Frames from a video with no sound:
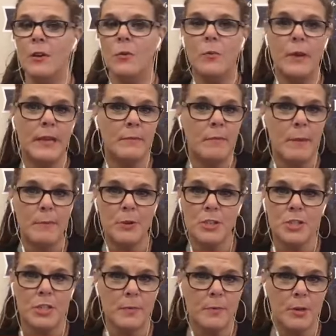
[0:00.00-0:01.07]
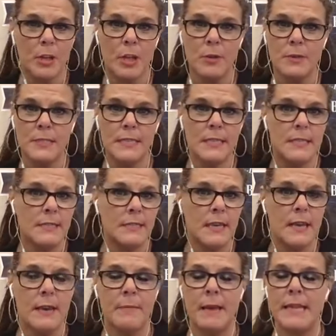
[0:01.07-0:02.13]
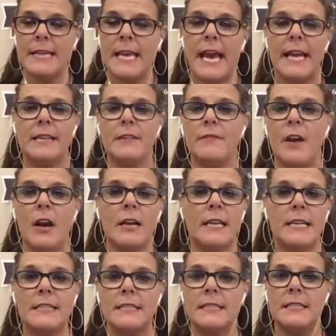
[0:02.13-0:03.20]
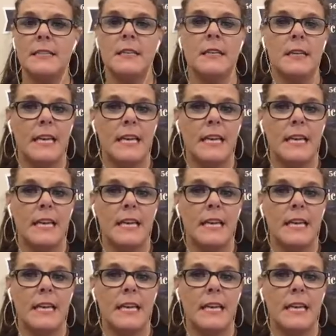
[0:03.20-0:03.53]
when membership closes um, at the end of August.